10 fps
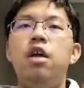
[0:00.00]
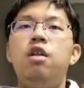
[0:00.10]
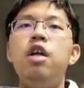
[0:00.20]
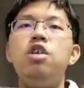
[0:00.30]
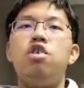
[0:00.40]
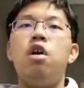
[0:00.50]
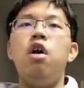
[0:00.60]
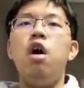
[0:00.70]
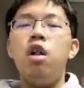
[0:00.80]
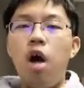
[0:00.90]
Later,
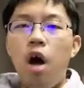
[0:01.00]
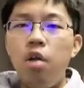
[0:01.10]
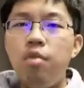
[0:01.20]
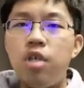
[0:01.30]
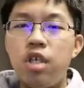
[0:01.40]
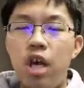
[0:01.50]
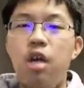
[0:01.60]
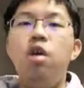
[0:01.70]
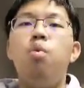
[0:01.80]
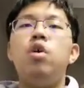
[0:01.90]
the Olympics
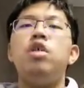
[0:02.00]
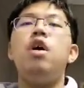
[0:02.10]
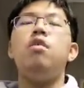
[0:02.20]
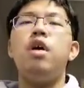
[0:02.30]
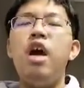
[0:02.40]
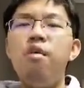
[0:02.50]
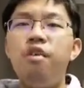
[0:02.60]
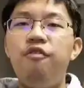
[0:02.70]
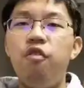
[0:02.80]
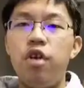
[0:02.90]
game was held
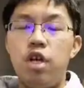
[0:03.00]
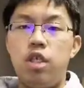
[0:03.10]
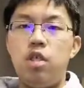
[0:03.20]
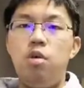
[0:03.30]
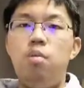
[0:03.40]
every 4 years.